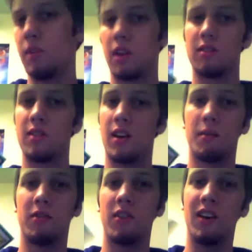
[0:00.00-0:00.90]
Like I said,
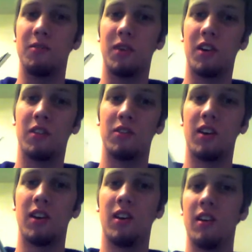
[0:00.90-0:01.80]
I'm afraid of Myr and
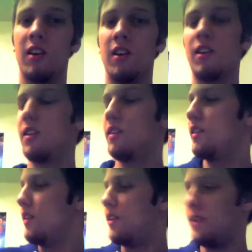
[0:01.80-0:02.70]
Crusader.
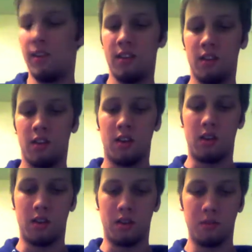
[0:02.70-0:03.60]

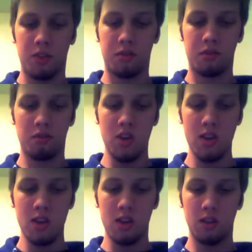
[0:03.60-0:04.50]

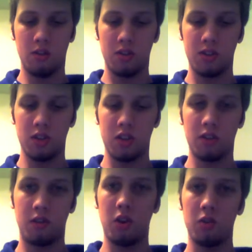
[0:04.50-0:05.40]
3
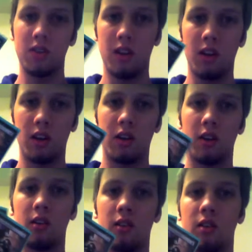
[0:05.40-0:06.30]
Inquisition of Kozilek
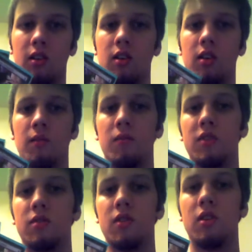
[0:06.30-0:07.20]

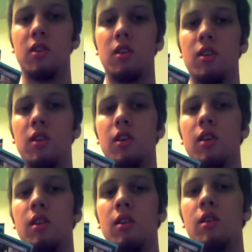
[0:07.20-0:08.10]
is really good
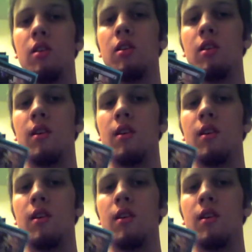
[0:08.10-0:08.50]
in